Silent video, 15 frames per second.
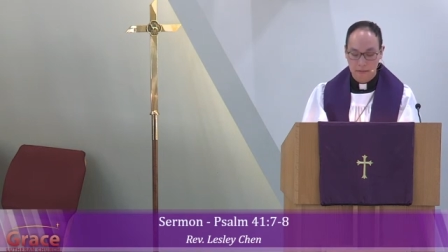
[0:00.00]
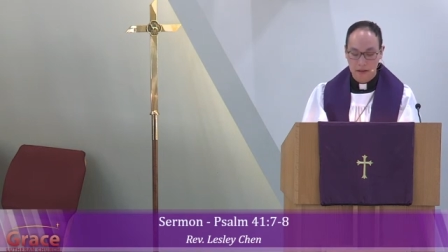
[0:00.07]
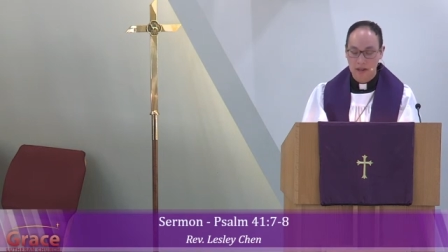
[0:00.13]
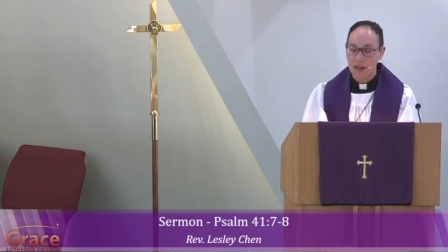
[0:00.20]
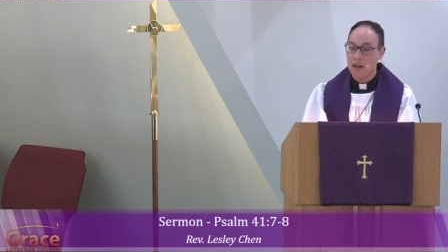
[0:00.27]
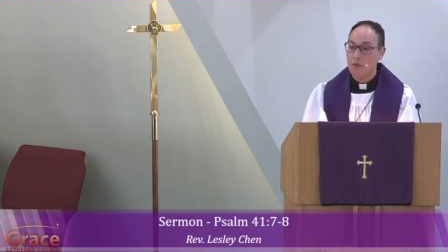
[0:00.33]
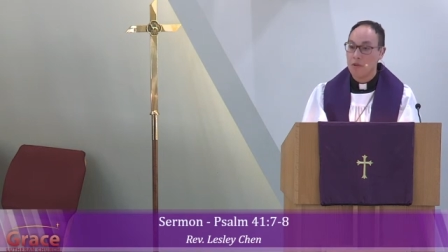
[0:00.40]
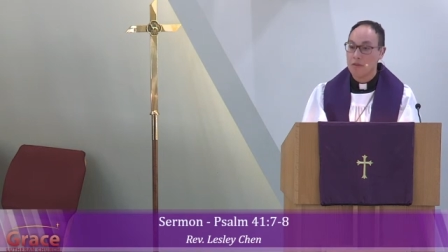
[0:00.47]
And
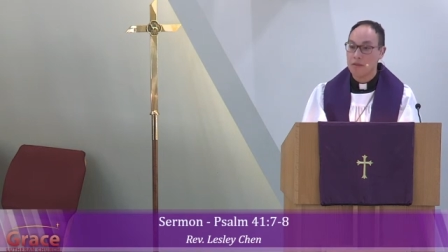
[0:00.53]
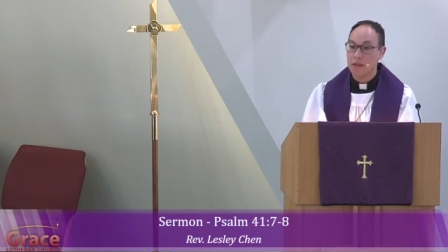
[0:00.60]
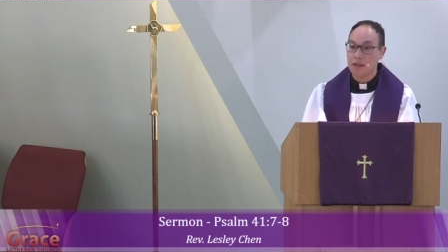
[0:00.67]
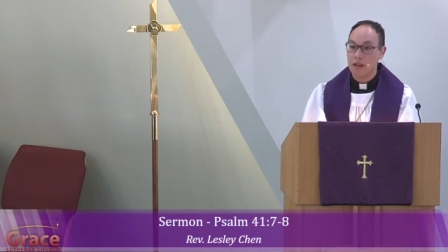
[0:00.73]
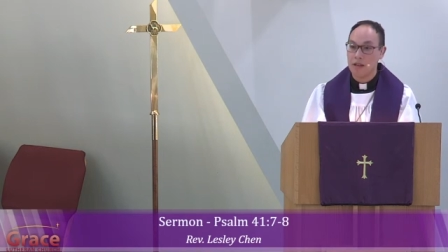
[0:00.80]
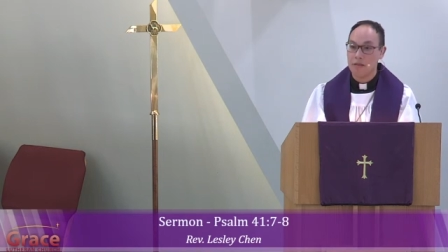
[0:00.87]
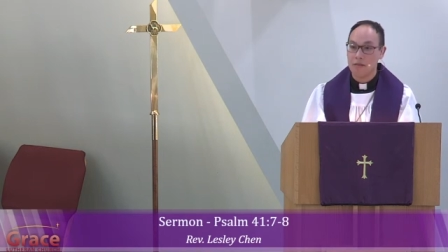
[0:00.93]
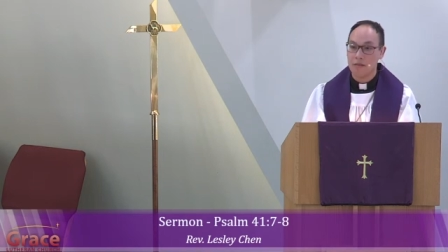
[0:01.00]
now, once
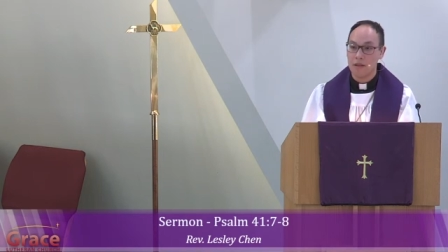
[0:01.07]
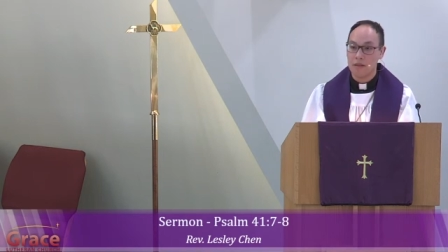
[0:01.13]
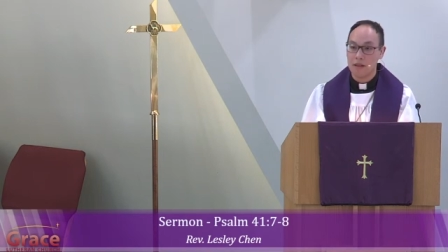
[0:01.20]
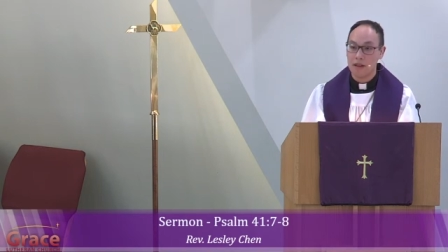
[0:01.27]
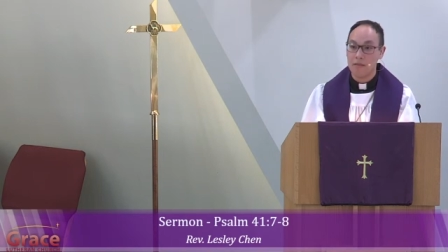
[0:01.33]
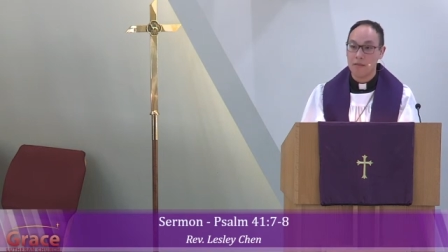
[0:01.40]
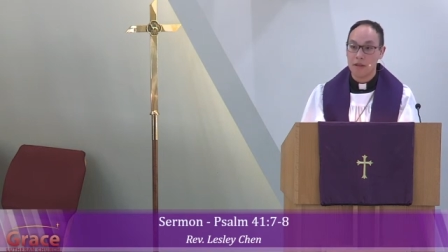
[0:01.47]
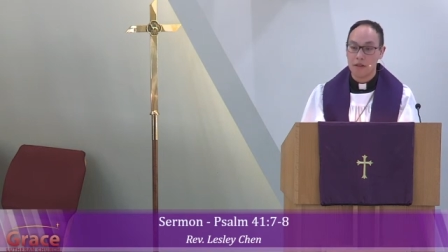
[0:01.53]
again, his
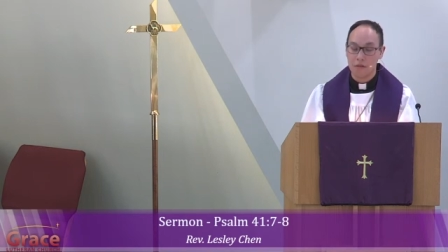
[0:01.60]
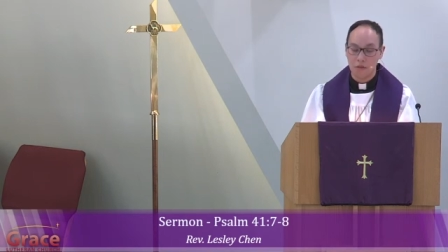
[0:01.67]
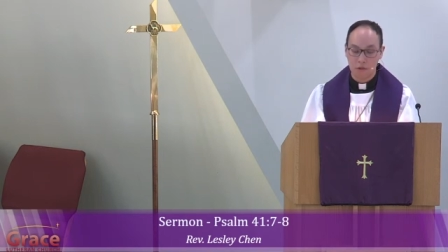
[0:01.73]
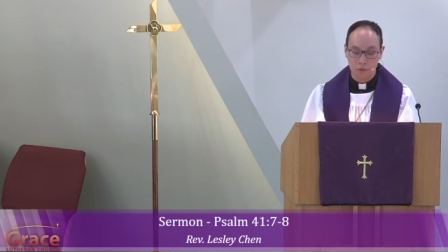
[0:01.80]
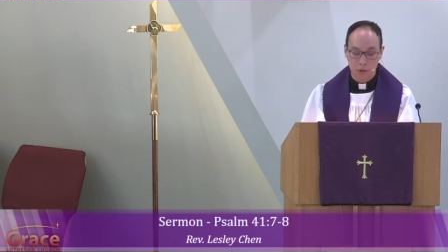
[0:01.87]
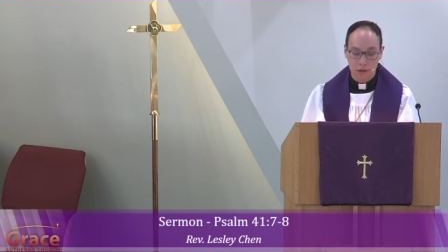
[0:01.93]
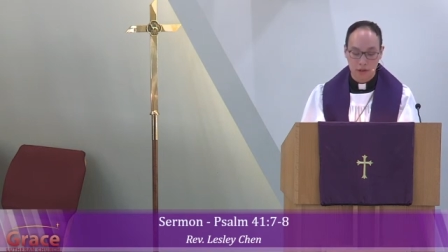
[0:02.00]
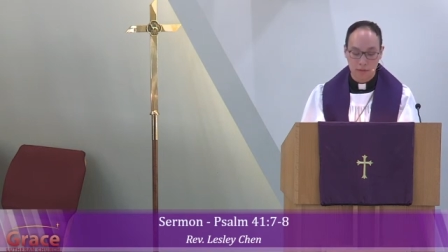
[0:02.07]
enemies
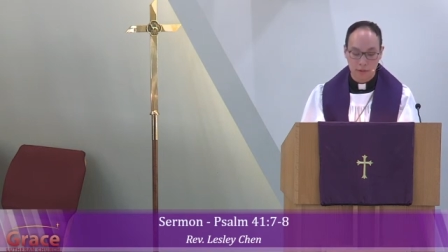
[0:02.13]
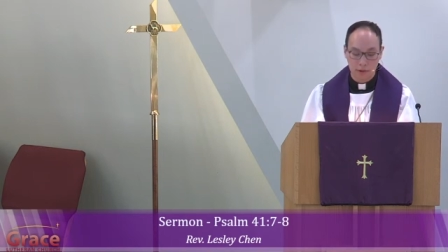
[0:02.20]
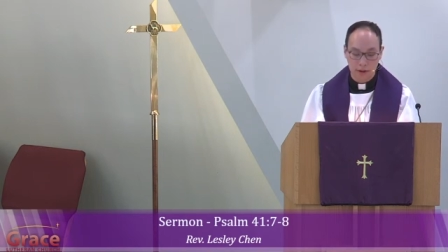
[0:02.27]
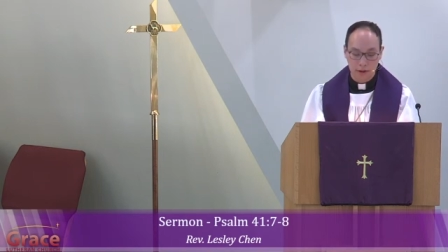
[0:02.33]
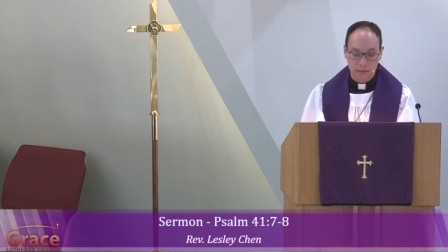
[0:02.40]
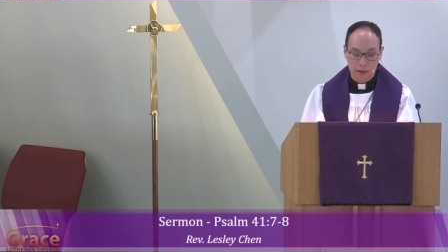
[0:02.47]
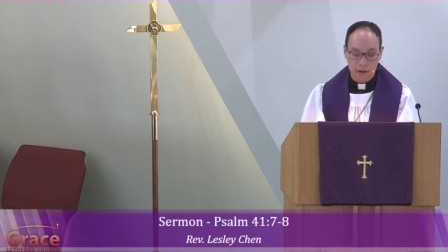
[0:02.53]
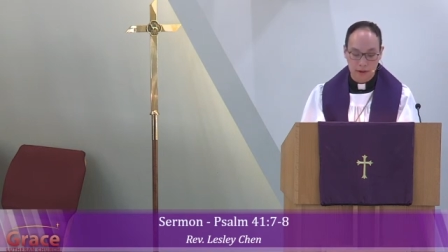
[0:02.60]
were
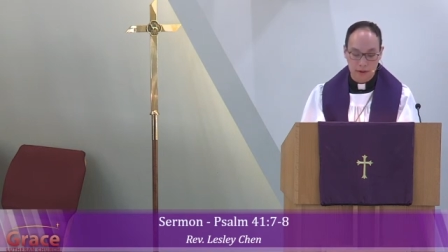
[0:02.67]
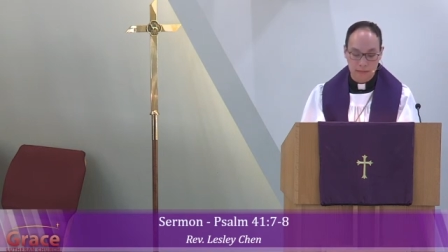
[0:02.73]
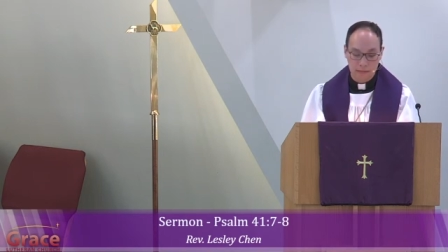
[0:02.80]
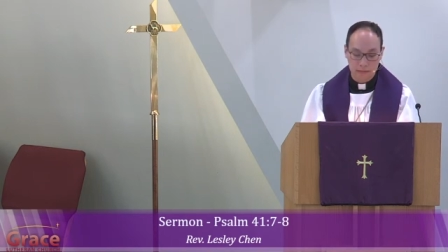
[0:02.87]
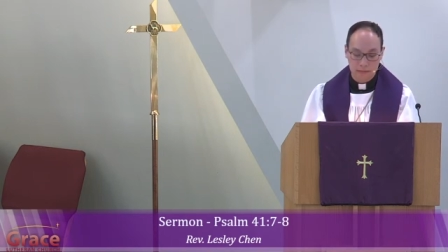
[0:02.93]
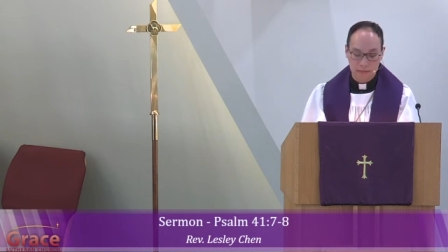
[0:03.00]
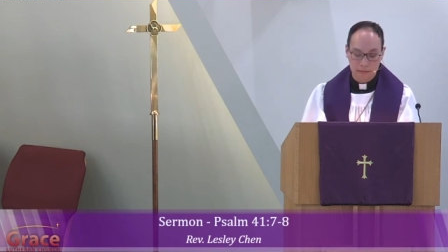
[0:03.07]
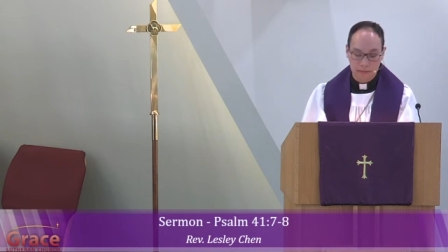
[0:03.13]
whispering about him